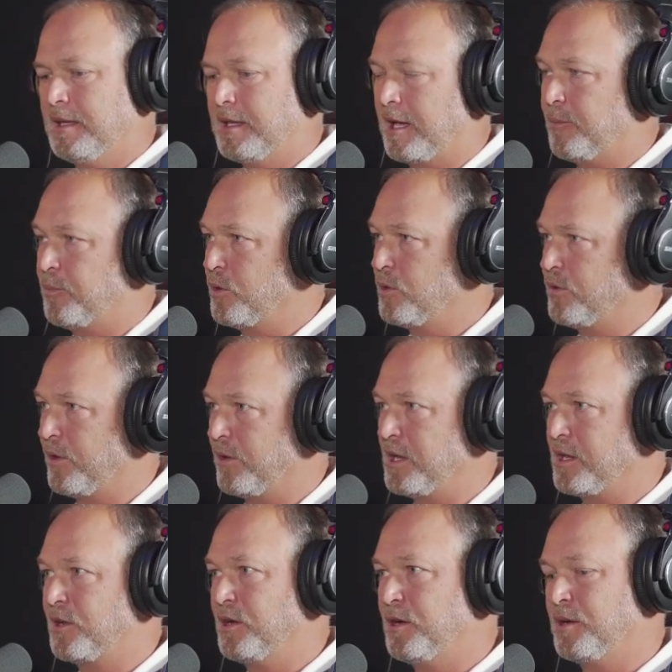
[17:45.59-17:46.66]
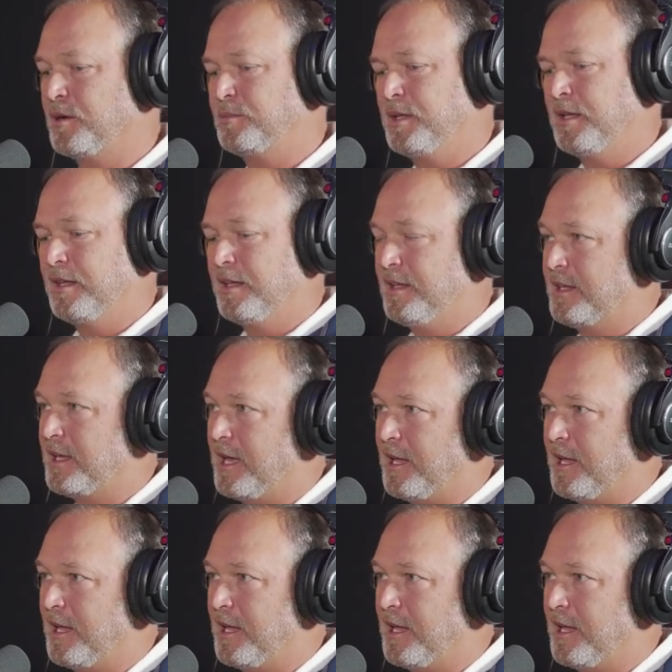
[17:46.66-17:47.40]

They got to prove their income. They